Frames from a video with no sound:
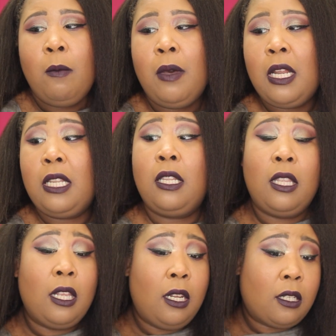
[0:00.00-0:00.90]
But
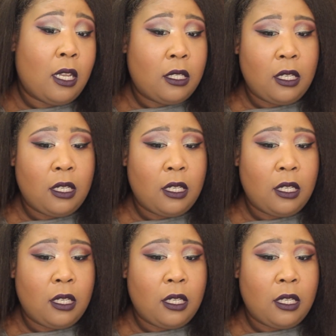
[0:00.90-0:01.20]
the look does